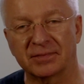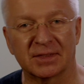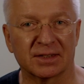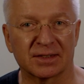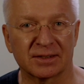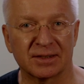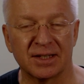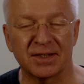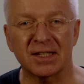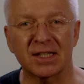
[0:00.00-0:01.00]
Yes,
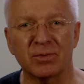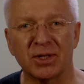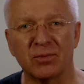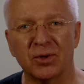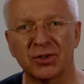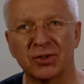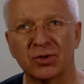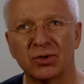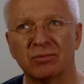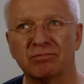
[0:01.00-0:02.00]
this is what I wanted
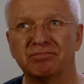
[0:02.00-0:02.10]
to